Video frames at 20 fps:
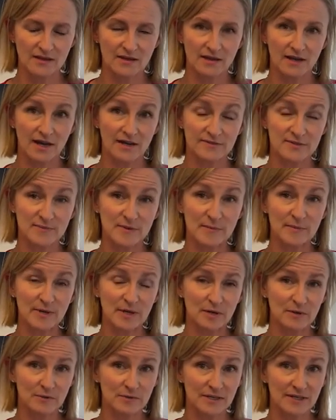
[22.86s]
I've spent my
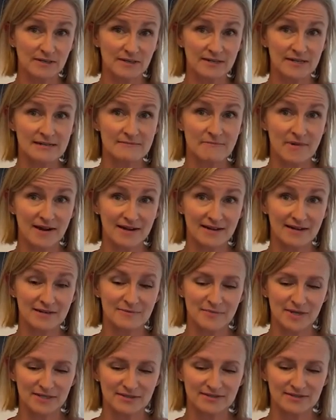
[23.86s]
career in mining
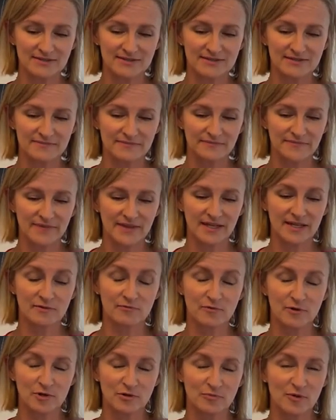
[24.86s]
and metals, and have
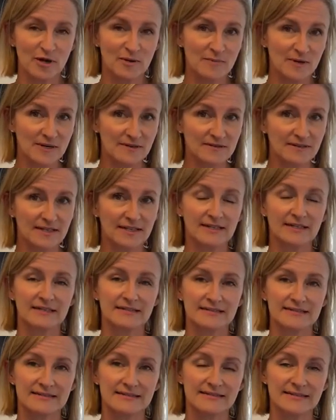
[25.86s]
worked primarily
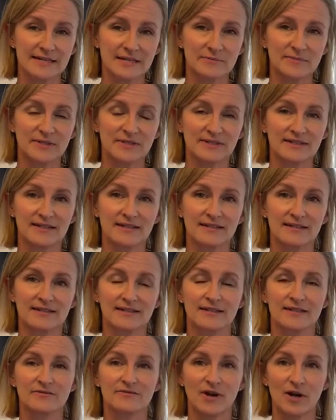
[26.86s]
in sustainability,
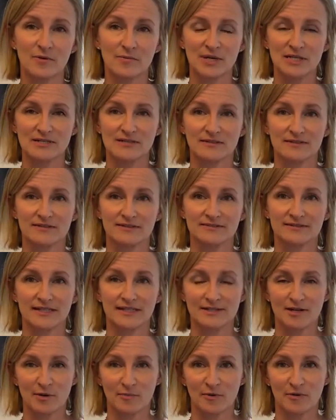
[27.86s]
environmental,
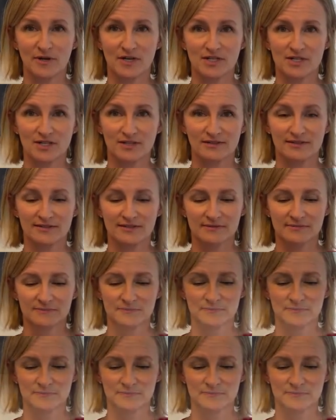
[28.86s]
and operations.